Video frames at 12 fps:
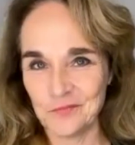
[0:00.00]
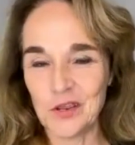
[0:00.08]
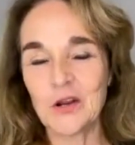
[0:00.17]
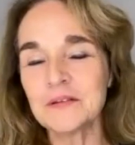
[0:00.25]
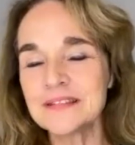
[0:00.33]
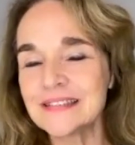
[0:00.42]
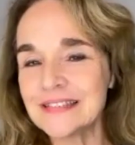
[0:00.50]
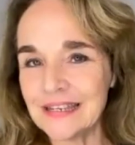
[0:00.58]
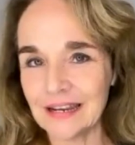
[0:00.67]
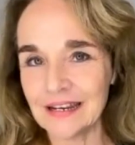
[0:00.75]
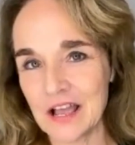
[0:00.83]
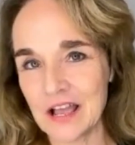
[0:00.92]
We don't
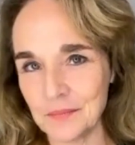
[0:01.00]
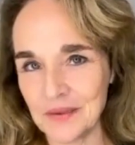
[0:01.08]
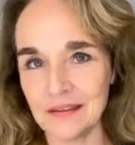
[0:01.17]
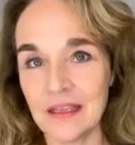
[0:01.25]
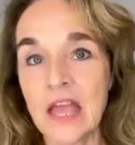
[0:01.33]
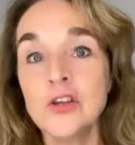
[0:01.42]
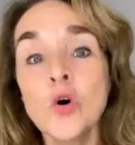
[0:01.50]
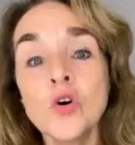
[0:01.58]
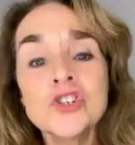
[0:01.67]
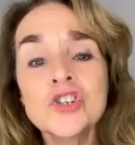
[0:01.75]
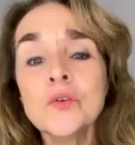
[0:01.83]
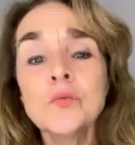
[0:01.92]
see it coming,
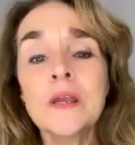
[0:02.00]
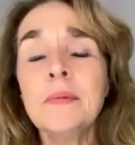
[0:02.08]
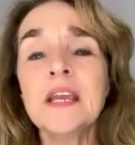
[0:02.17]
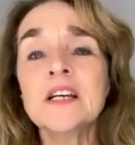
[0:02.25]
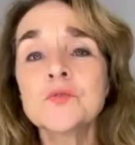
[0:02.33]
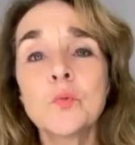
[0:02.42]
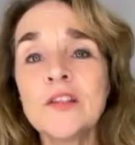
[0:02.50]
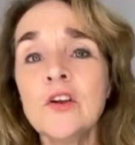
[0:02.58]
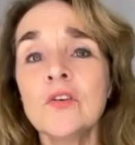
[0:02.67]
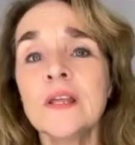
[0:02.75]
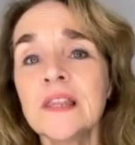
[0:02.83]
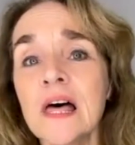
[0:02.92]
nor should we, because
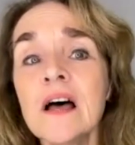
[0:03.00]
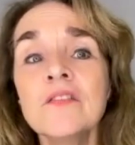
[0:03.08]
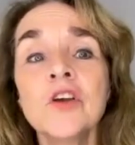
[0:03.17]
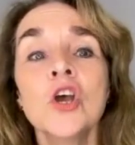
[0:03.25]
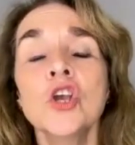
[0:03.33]
when you're in love,